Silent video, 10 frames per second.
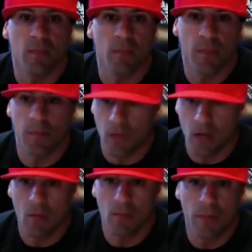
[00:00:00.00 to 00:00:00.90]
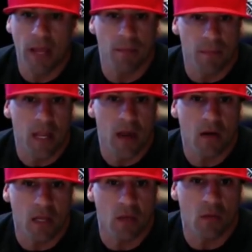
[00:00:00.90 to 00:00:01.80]
you know, babe, Miguel,
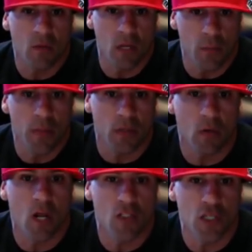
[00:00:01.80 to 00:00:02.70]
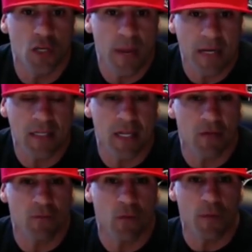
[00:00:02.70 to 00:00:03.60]
can you can you put the garage gym back together
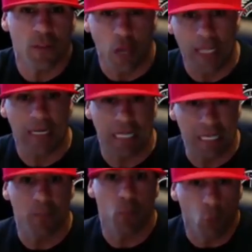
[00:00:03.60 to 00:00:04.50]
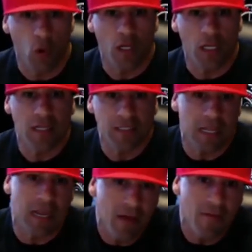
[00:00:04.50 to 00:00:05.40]
for me so I can keep working because I
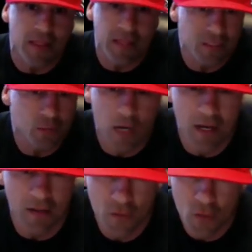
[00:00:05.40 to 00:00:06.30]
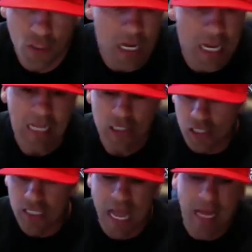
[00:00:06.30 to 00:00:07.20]
love it. This is what I love doing.
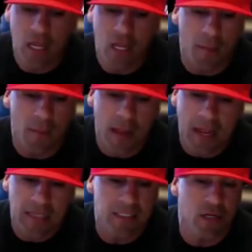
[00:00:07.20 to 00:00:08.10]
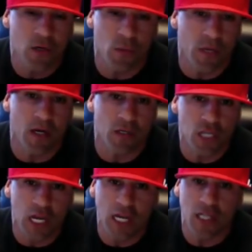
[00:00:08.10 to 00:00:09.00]
She's had amazing career
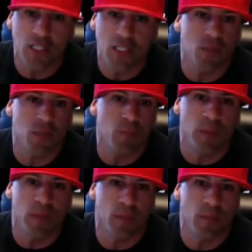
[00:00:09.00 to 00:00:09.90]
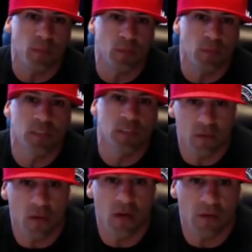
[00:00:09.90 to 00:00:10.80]
changing people's
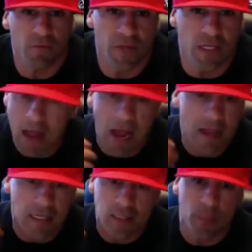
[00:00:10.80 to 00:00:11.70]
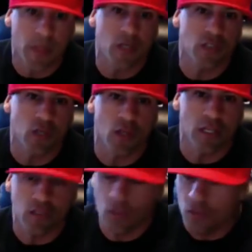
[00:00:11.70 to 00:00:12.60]
lives through health and fitness, right? And I, I
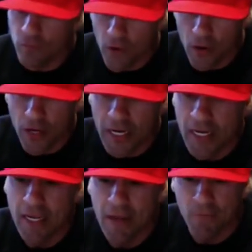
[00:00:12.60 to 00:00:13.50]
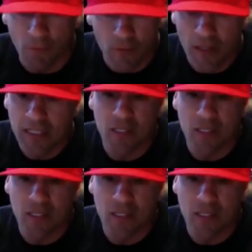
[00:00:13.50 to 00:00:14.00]
experienced all this. So it's very fulfilling to